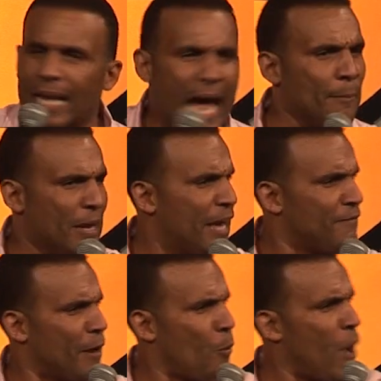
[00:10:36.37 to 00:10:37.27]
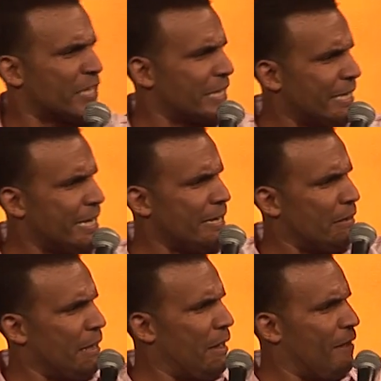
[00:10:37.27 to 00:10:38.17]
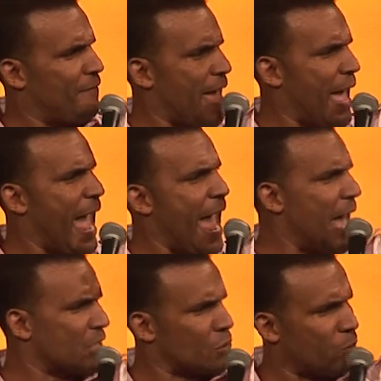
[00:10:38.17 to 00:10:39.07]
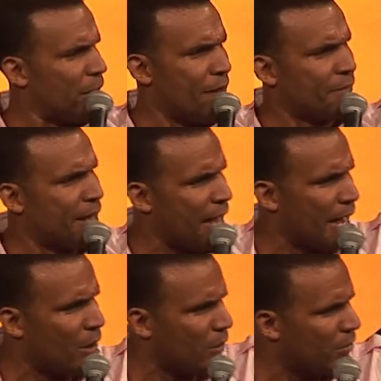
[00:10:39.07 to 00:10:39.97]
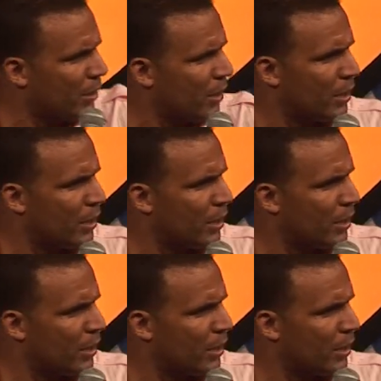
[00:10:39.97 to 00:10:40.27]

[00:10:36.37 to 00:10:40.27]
then I'm left up watching Eat, Love, Ass, whatever the hell.